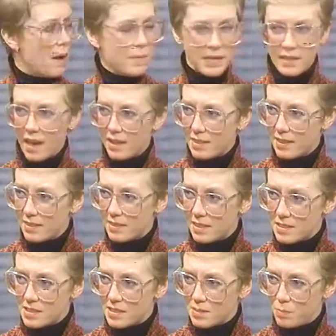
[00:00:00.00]
mean, I think
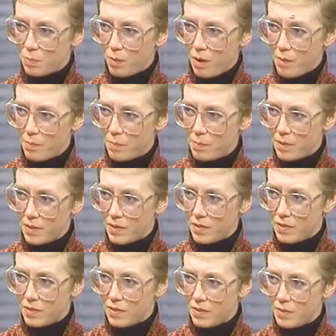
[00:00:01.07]
that's probably
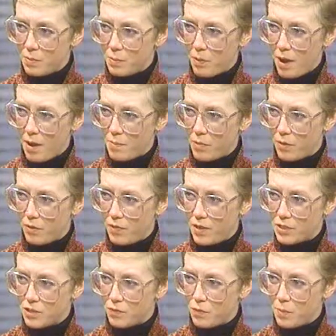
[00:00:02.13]
the prime
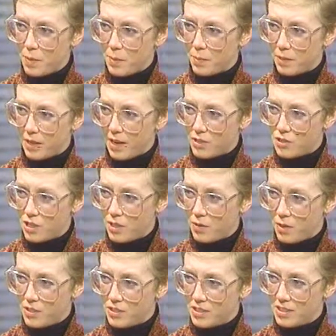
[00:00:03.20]
motivation for people in our
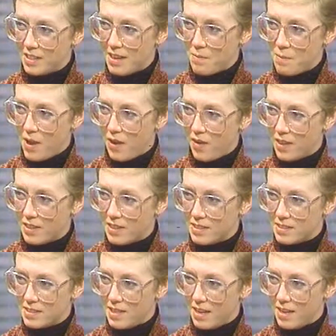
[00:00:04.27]
generation to get married
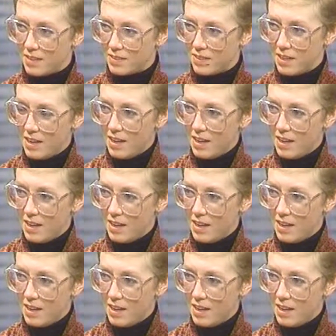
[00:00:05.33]
these days.